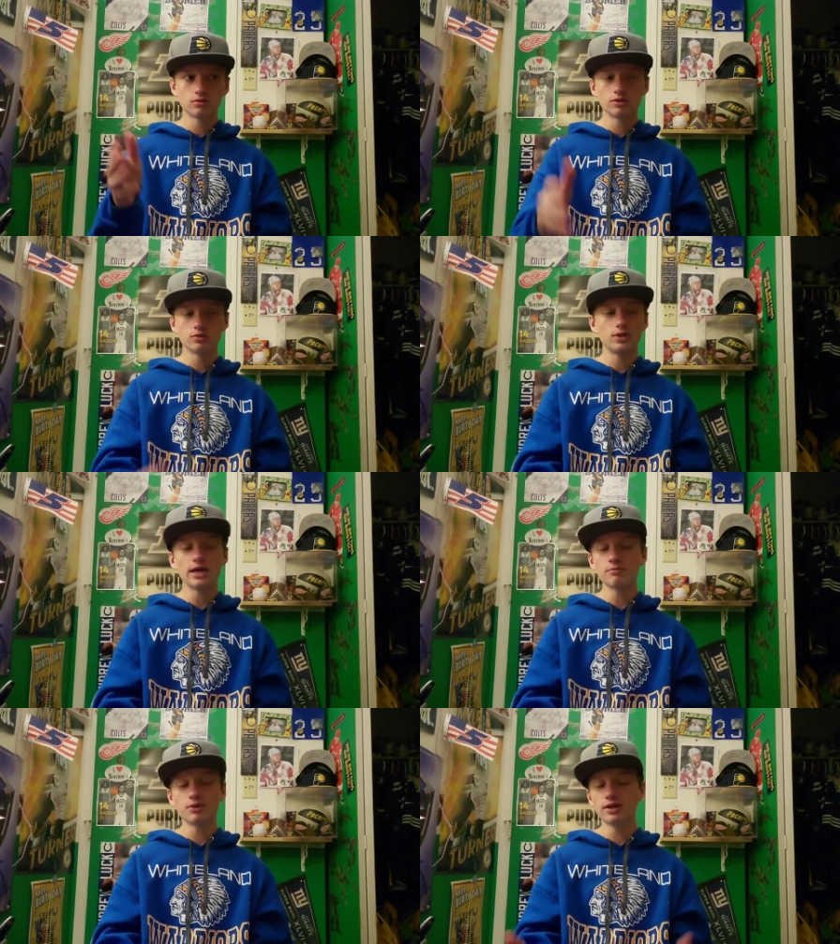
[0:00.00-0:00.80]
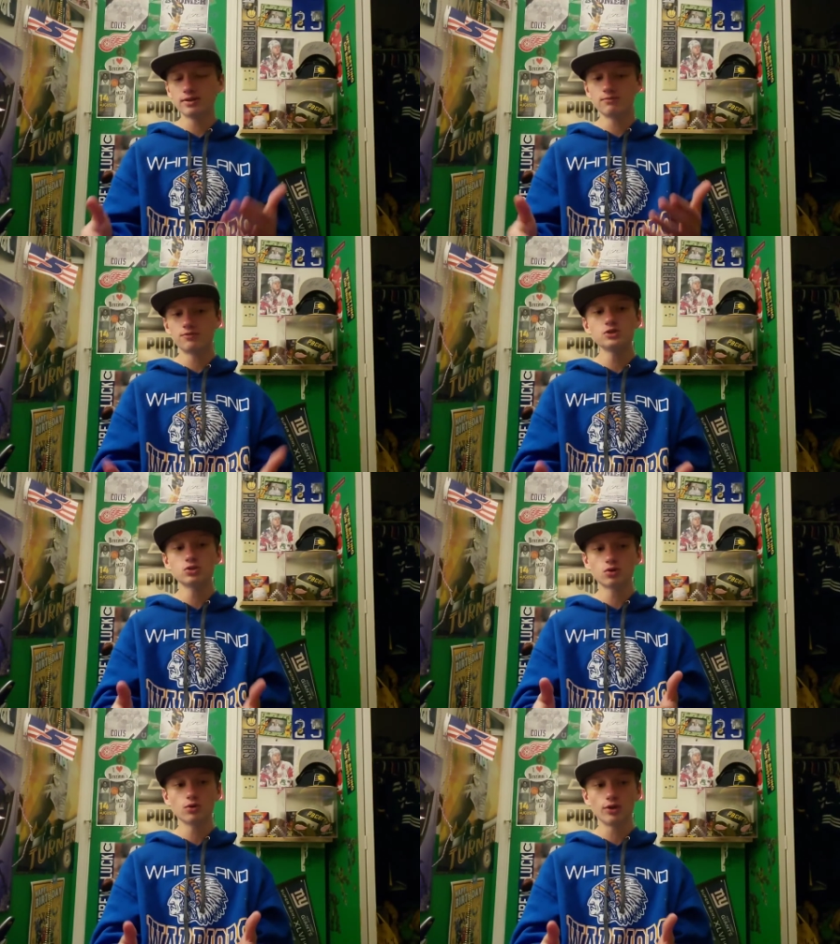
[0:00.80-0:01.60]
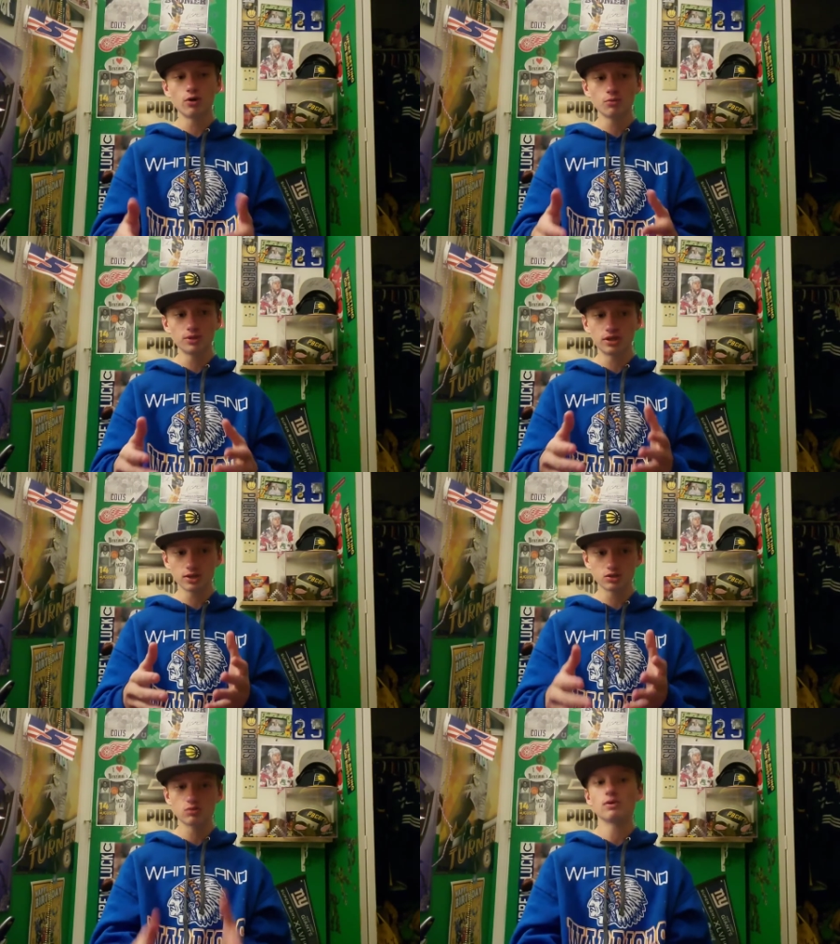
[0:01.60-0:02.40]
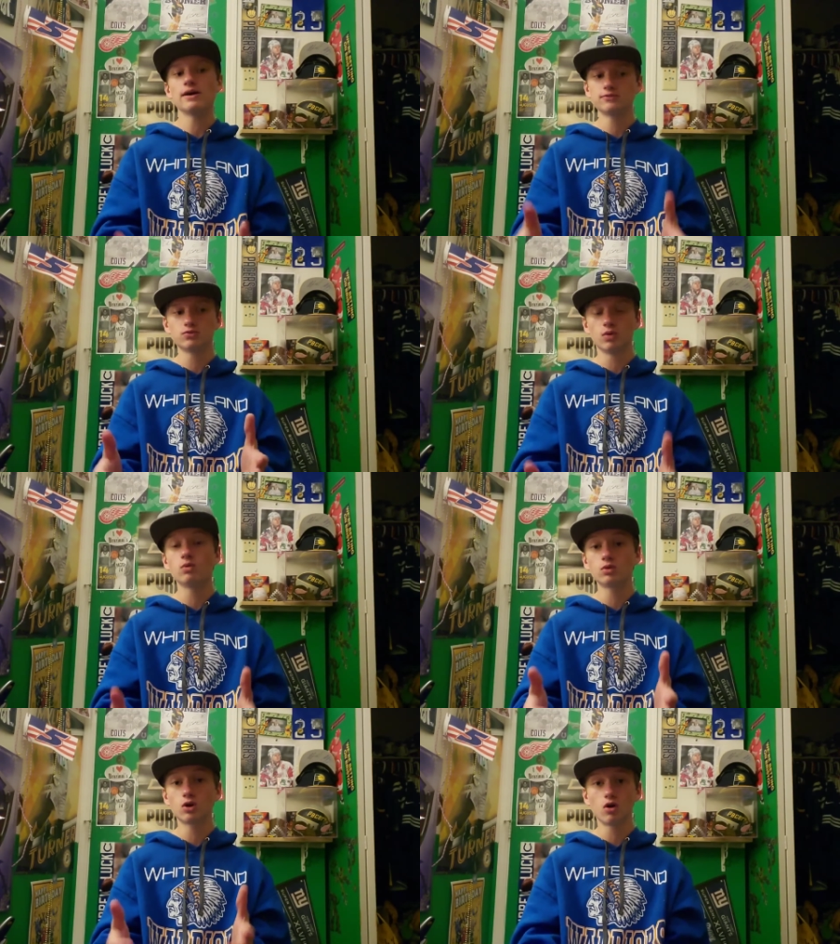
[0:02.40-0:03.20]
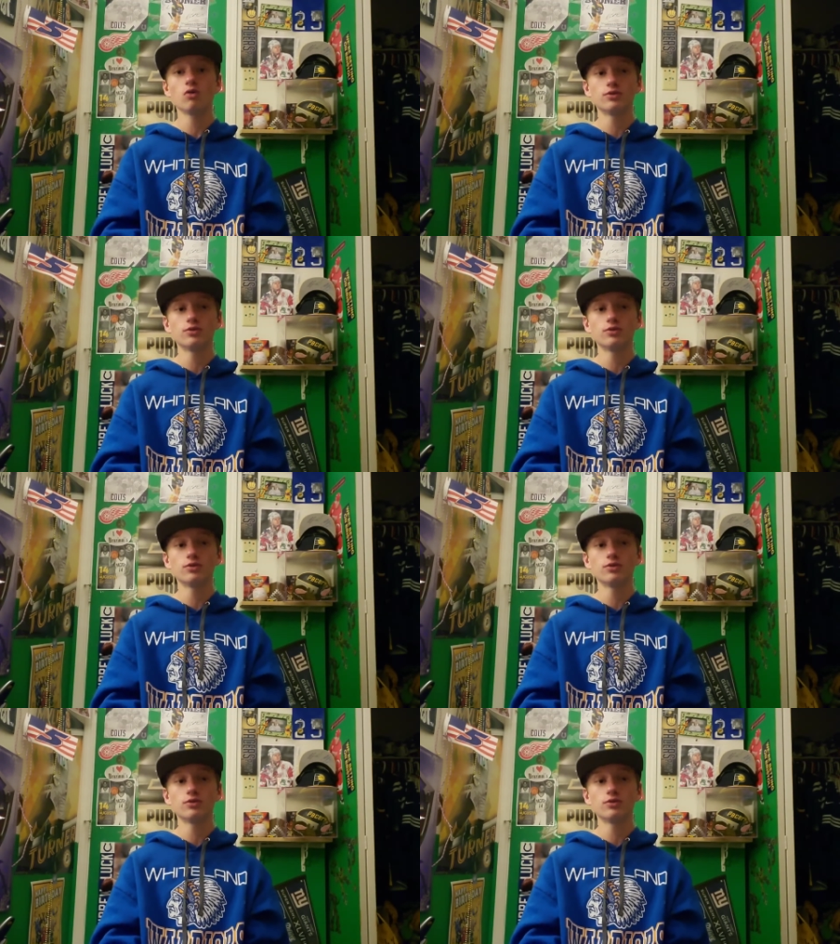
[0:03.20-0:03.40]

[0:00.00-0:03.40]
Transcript: You can't play them physical though because the refs won't call